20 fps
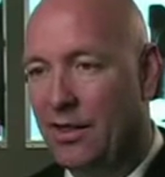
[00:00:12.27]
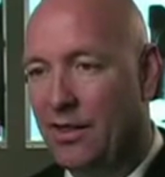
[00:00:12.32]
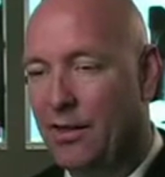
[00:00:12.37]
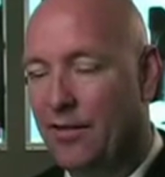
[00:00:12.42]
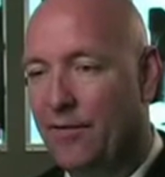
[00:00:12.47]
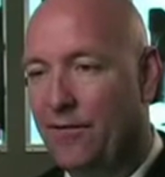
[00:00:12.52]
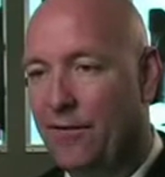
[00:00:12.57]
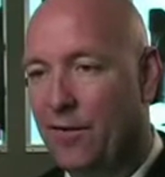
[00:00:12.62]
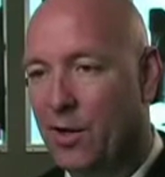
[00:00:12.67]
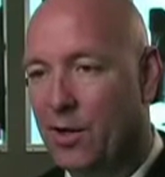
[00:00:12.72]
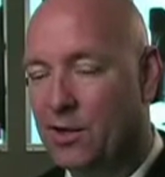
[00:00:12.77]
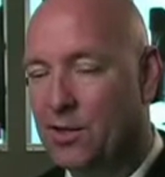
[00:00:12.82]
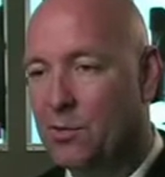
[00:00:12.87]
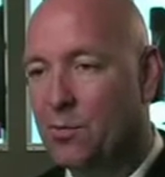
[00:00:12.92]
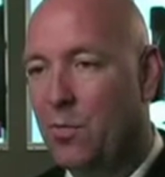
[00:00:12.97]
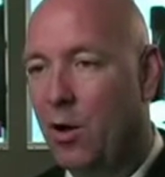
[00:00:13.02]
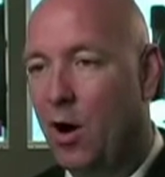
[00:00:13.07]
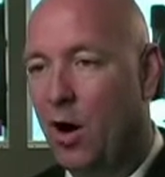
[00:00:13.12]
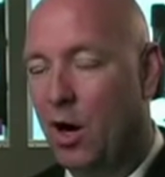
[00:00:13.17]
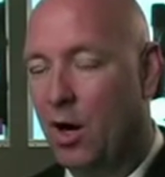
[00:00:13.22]
The
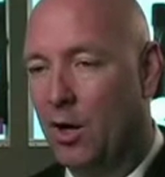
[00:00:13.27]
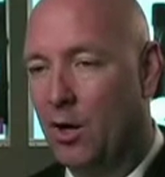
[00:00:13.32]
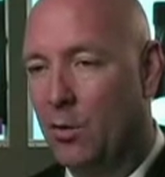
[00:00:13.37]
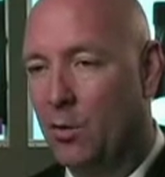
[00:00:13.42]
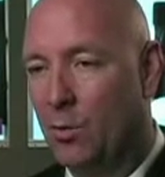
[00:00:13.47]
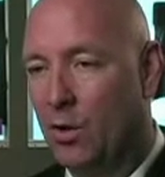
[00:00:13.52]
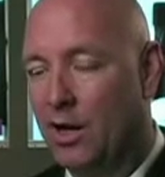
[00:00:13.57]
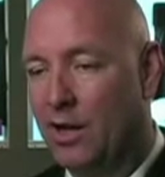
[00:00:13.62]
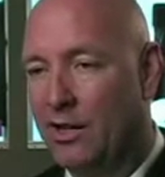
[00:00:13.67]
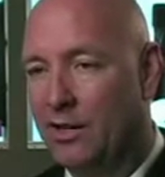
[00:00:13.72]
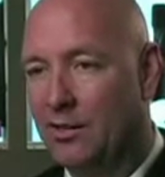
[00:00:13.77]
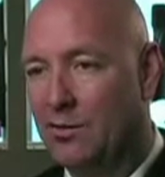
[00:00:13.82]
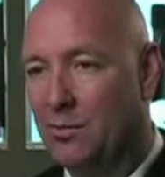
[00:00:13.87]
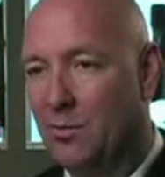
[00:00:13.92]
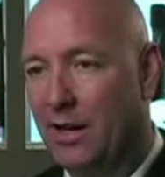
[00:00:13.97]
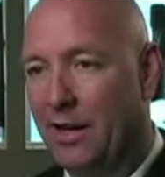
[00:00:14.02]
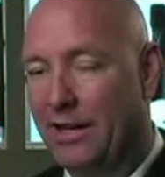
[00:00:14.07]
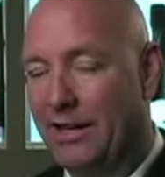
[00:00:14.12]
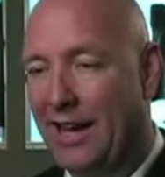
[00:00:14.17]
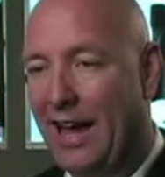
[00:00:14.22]
first part was
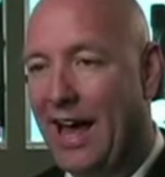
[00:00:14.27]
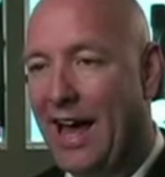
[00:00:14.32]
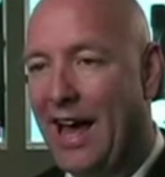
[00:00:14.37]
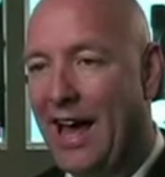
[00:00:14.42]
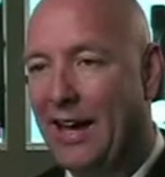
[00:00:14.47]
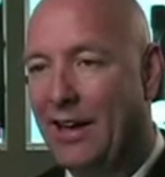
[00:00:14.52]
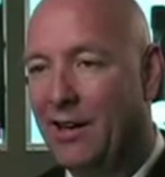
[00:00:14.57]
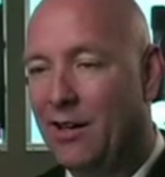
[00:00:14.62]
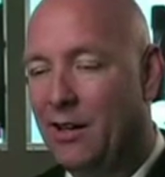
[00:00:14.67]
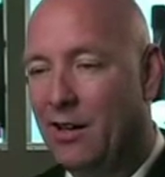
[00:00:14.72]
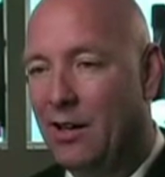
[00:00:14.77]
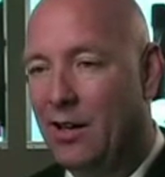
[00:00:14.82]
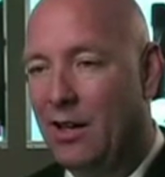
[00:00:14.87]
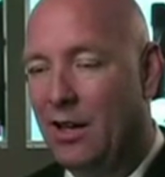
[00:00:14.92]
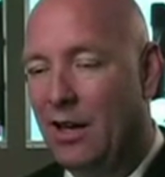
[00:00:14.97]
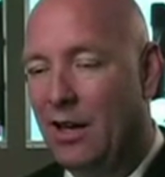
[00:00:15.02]
my dad